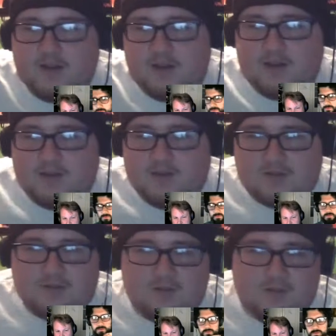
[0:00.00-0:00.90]
good
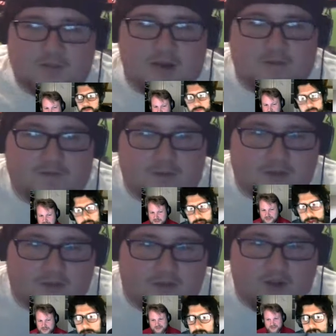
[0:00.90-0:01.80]
if some of the
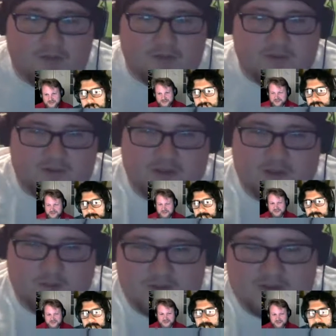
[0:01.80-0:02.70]
developers, like the
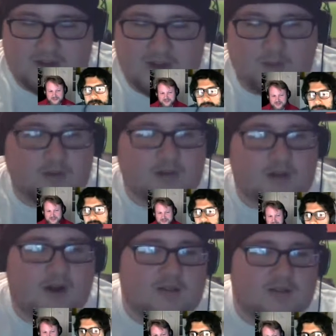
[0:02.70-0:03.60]
music app,
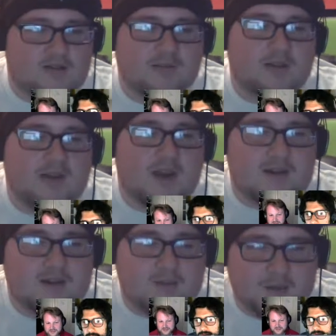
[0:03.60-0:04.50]
talk to some of the KDE
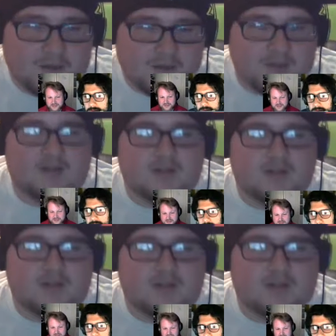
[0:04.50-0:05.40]
people and
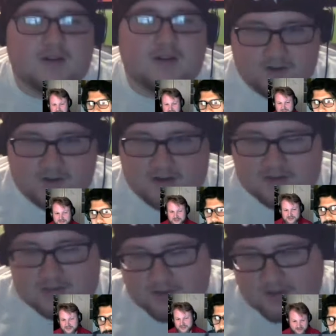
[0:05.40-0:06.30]
maybe
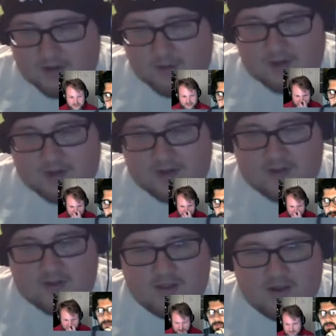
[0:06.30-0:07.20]
integrate some of their work
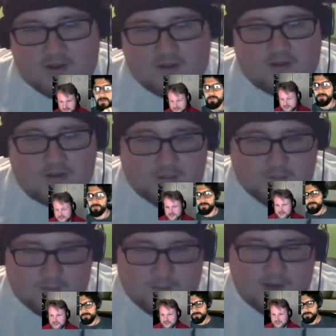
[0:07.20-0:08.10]
into there.
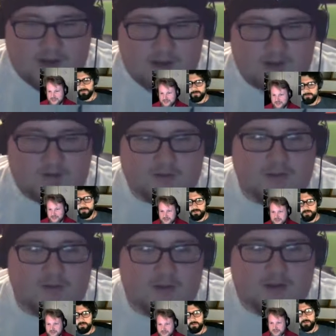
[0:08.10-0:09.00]
But I don't think
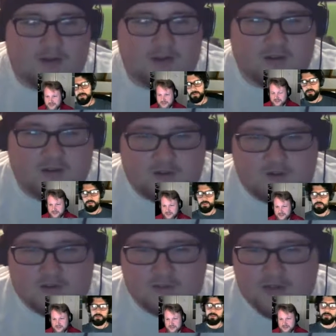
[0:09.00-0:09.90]
we're going to include
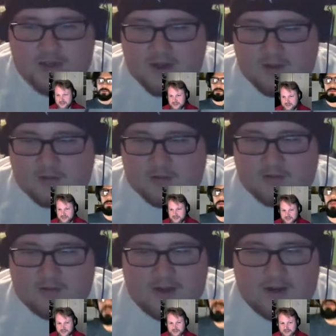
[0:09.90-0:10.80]
some of that or
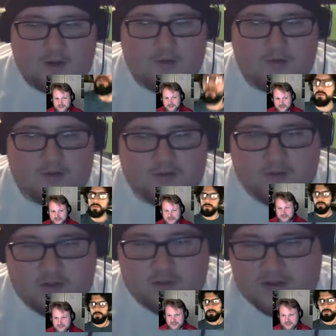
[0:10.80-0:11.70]
take over
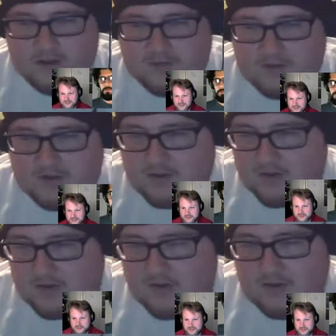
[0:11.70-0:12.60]
development of it.
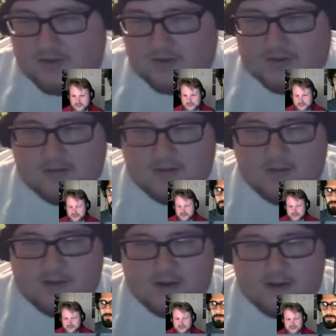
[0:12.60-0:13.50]
Not
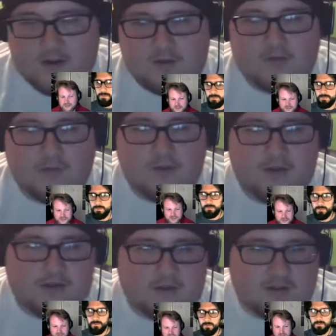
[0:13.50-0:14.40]
that I know of or think
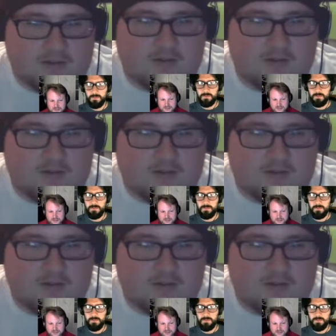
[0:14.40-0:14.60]
so.